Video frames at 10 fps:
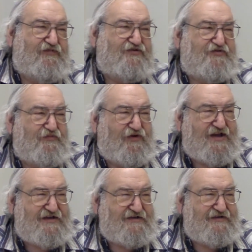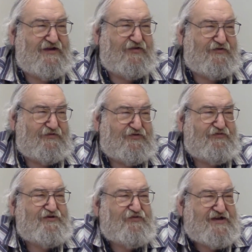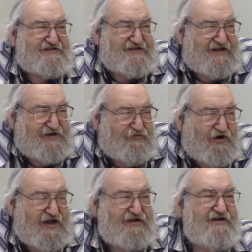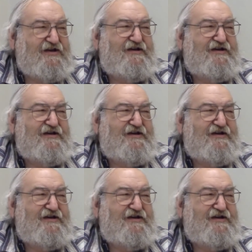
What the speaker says: winter break in another 3 weeks anyway.